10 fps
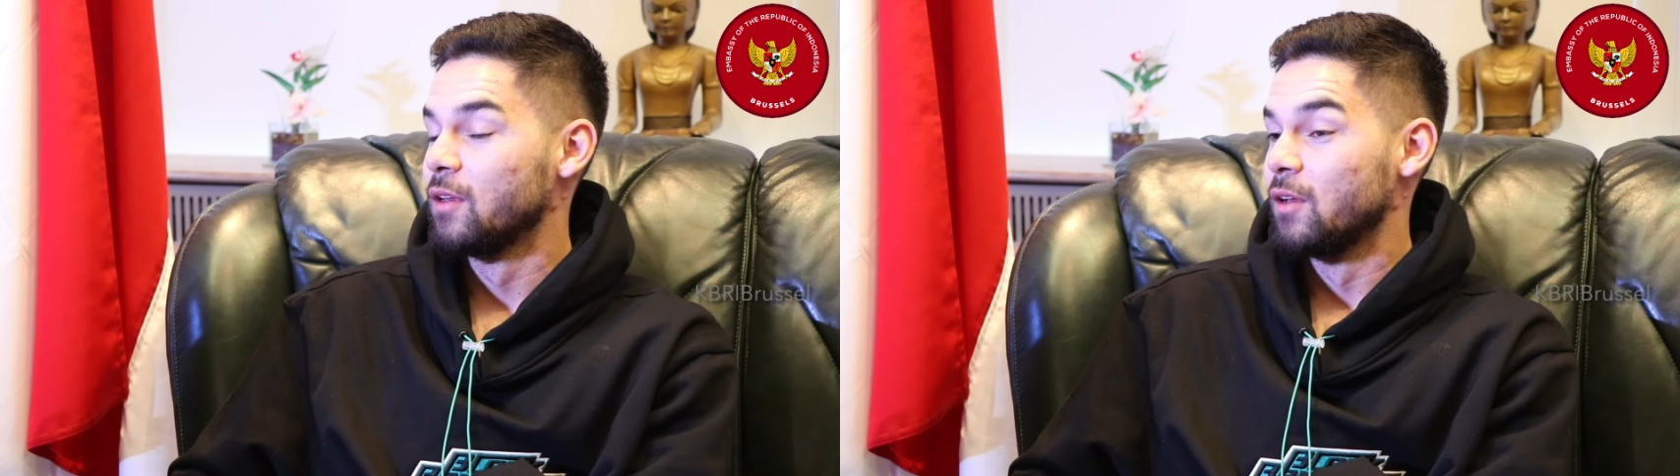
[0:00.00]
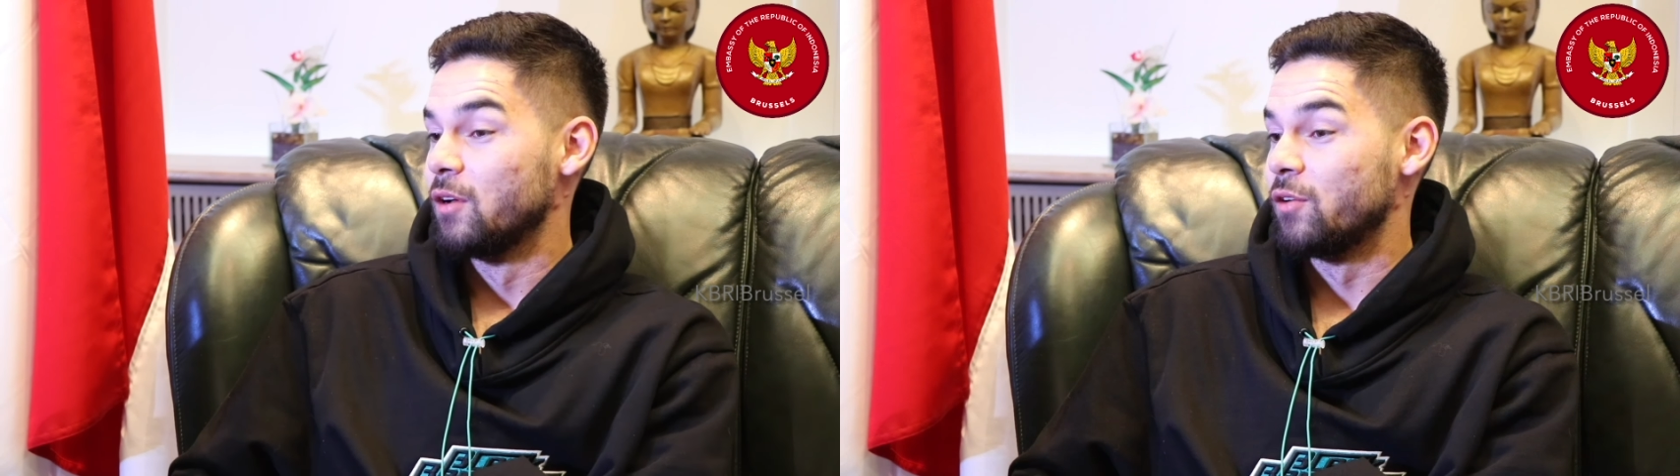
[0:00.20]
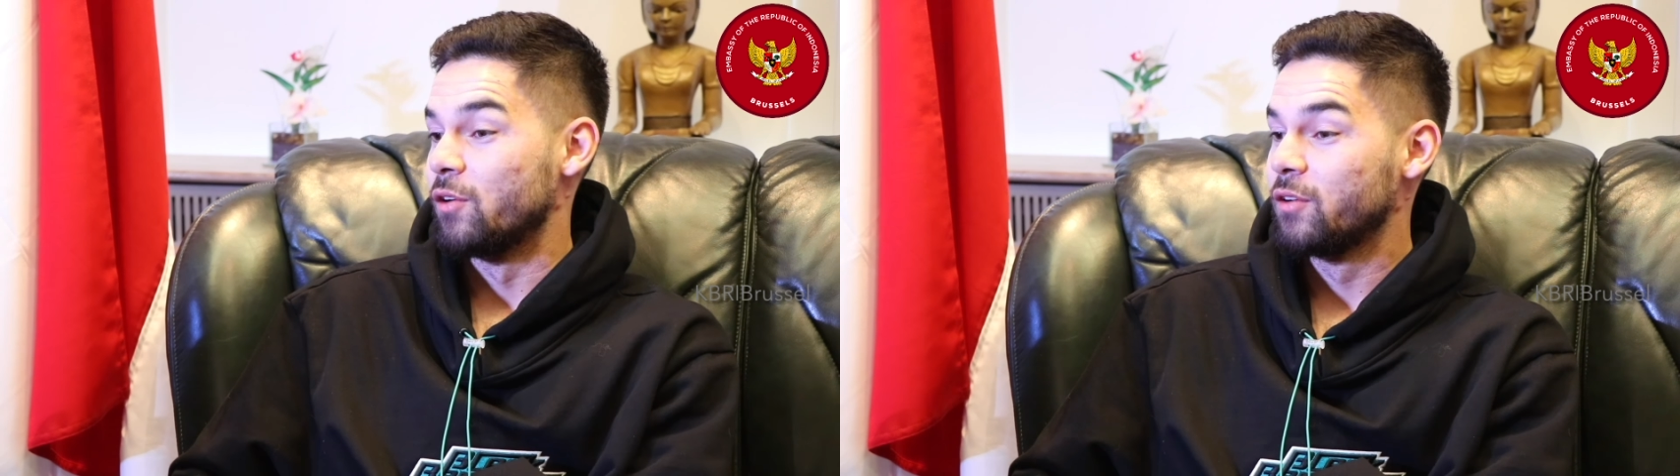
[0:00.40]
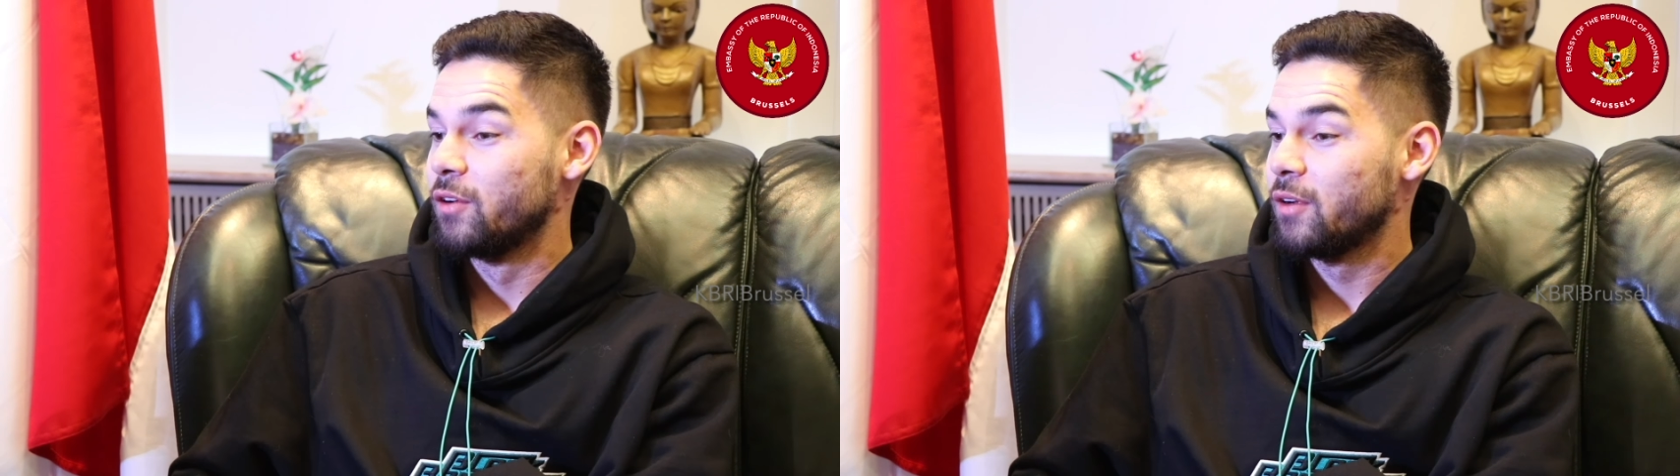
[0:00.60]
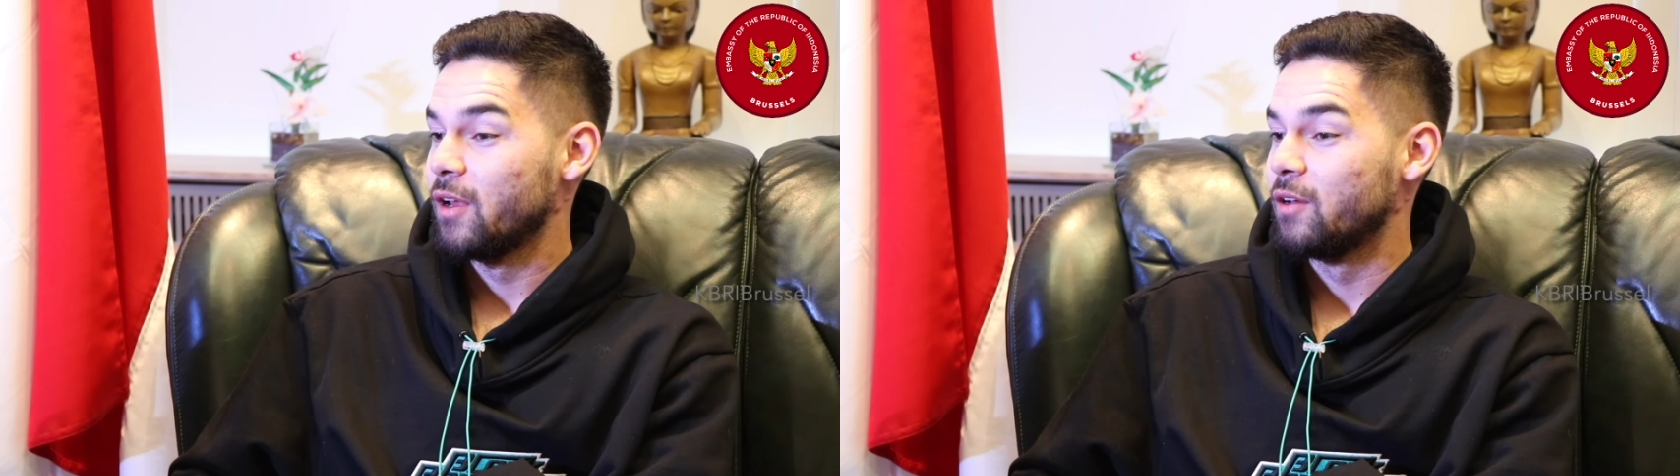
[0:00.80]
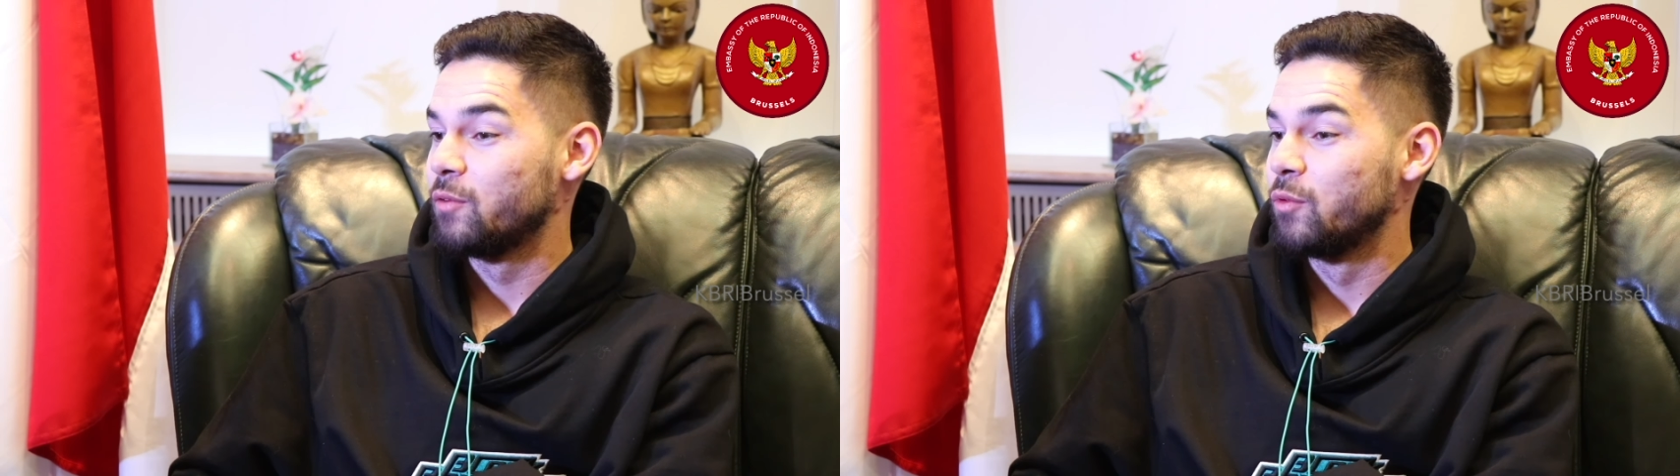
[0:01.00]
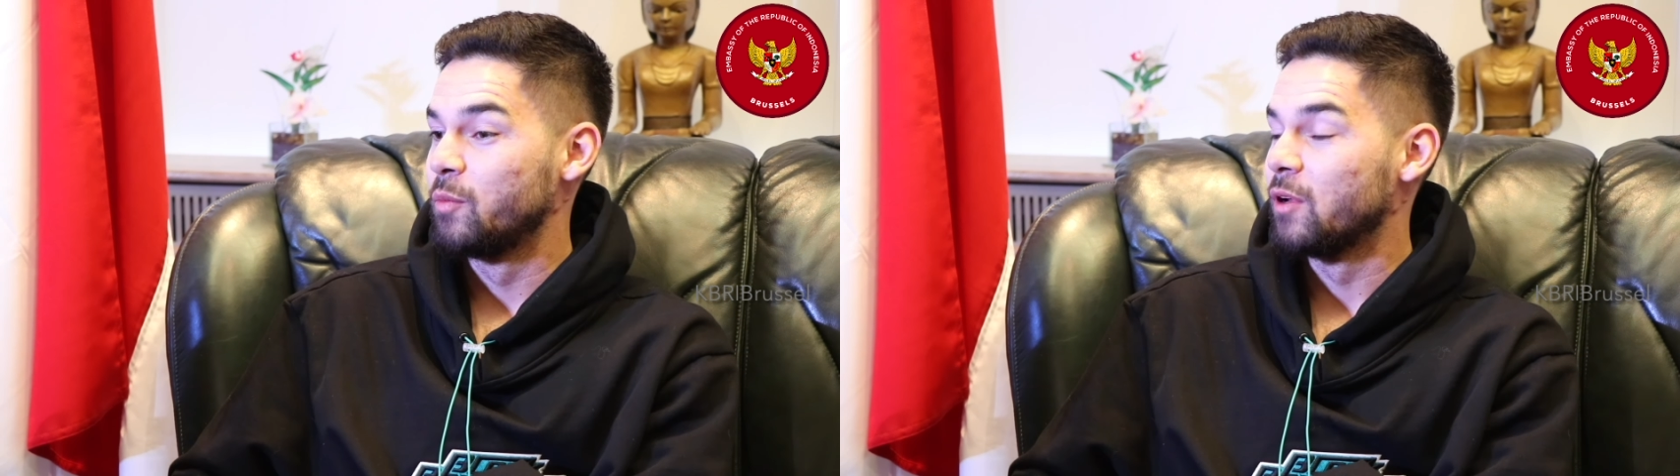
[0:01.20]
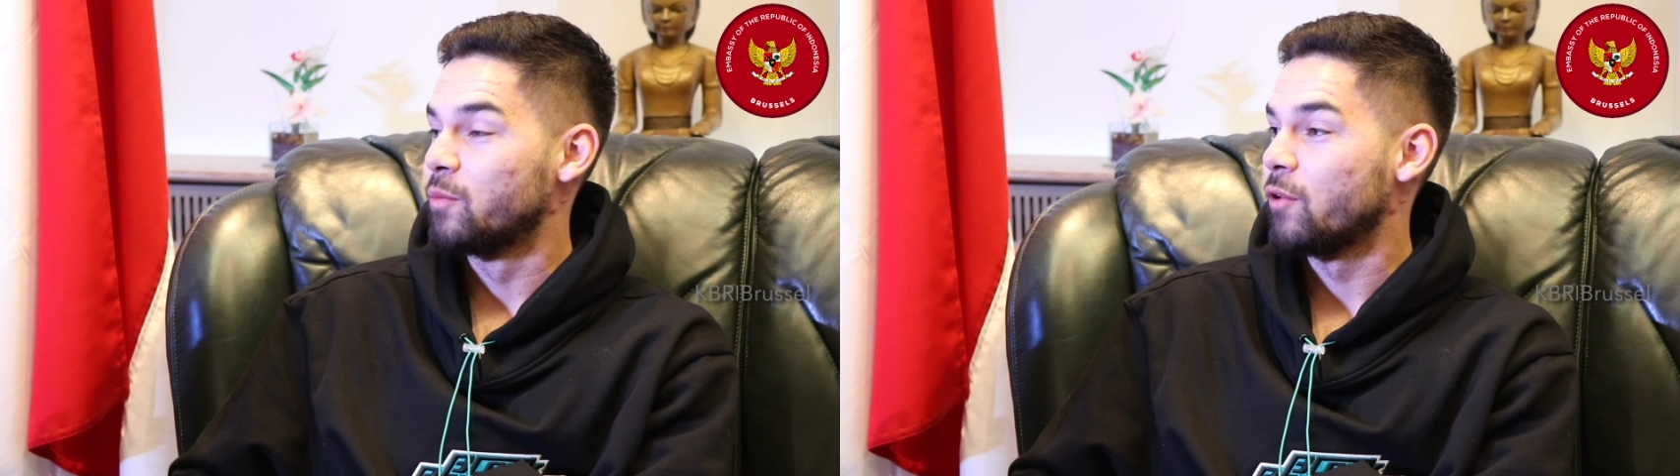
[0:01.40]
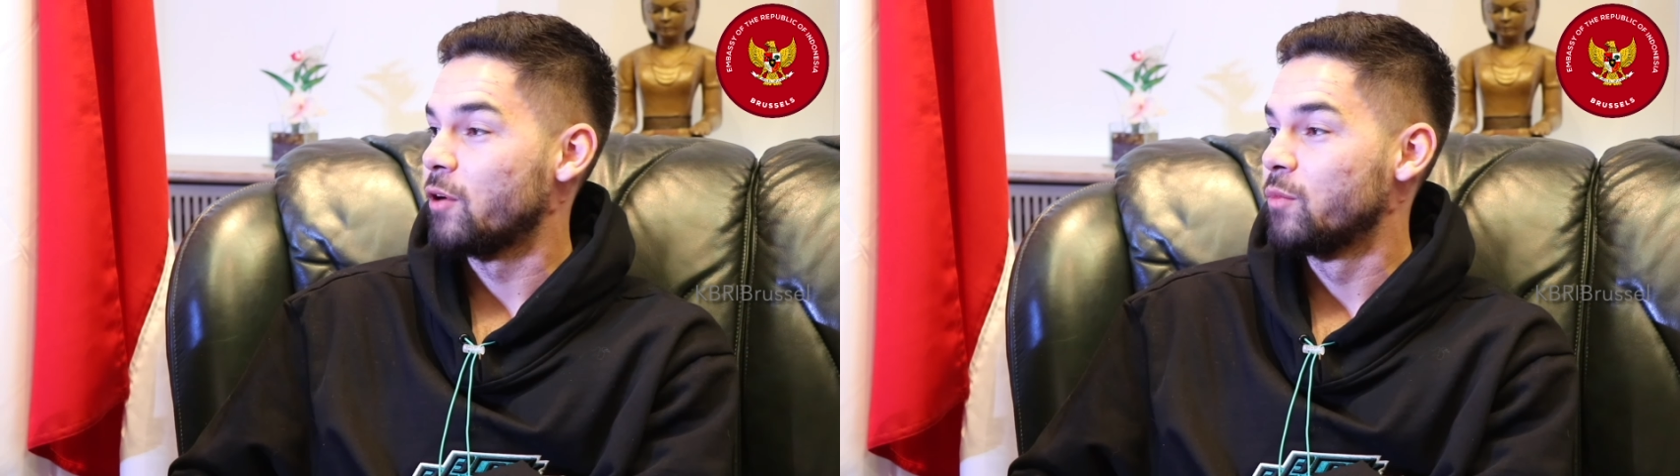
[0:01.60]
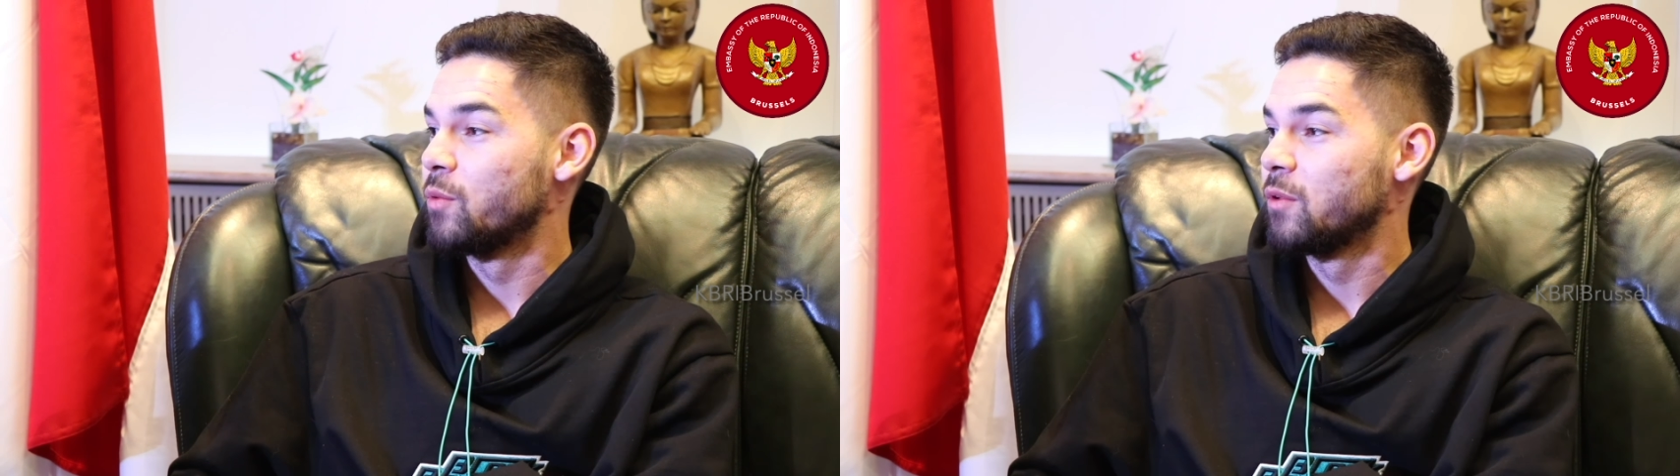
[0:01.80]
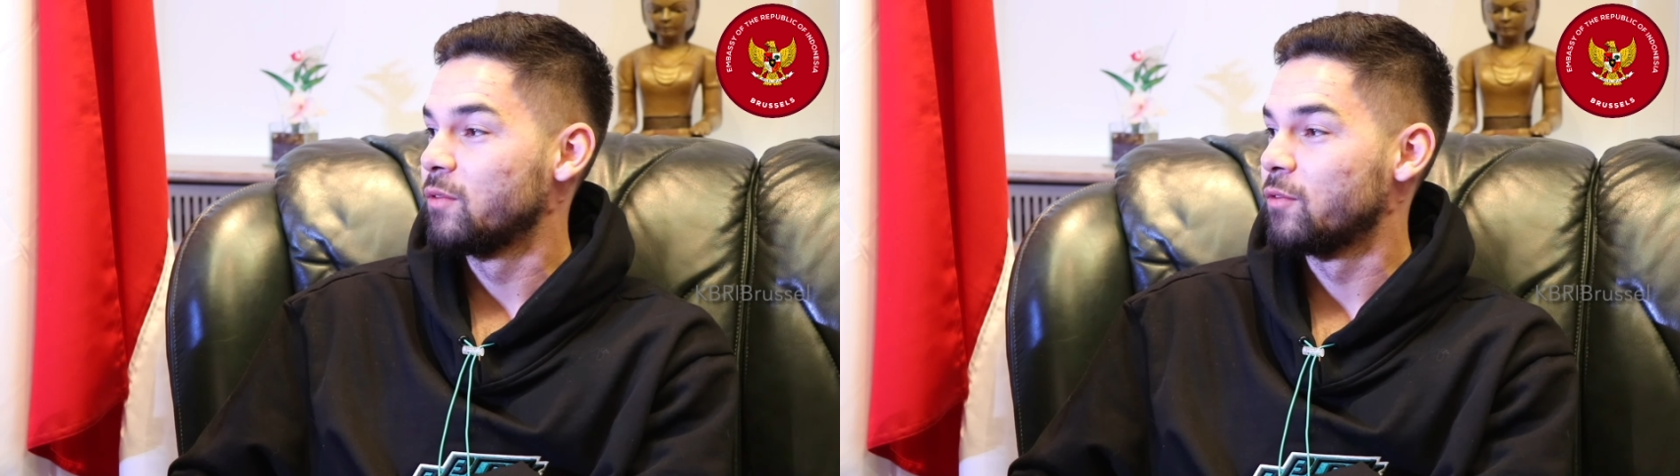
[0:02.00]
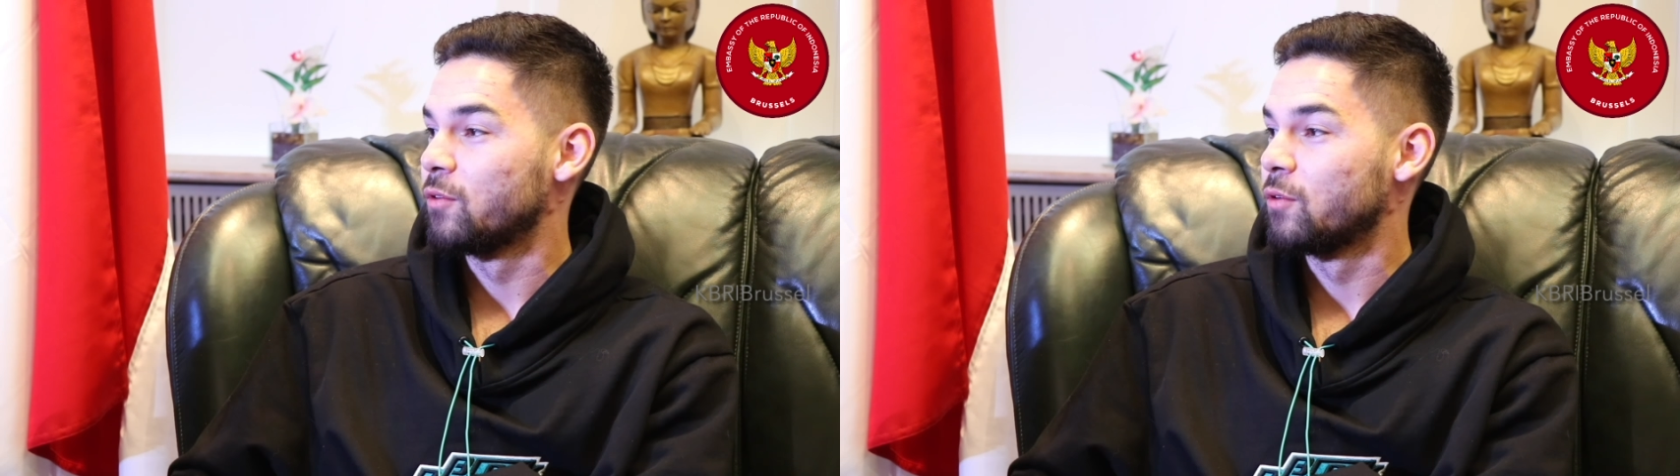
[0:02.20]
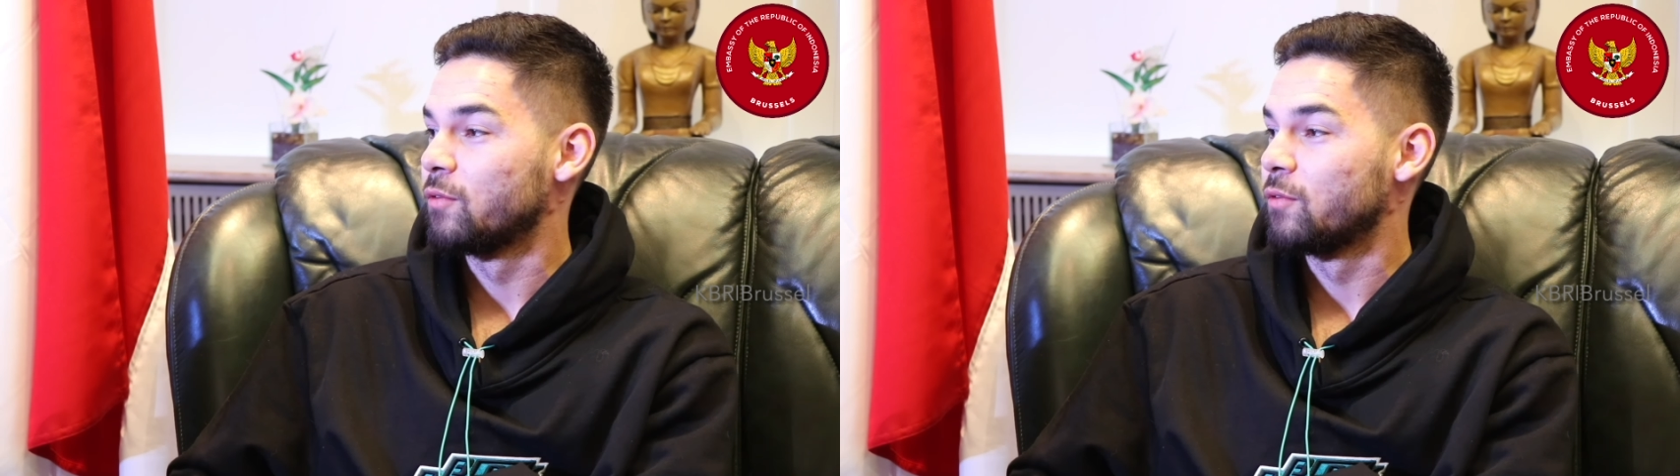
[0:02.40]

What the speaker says: an honor, and it would be a proud moment for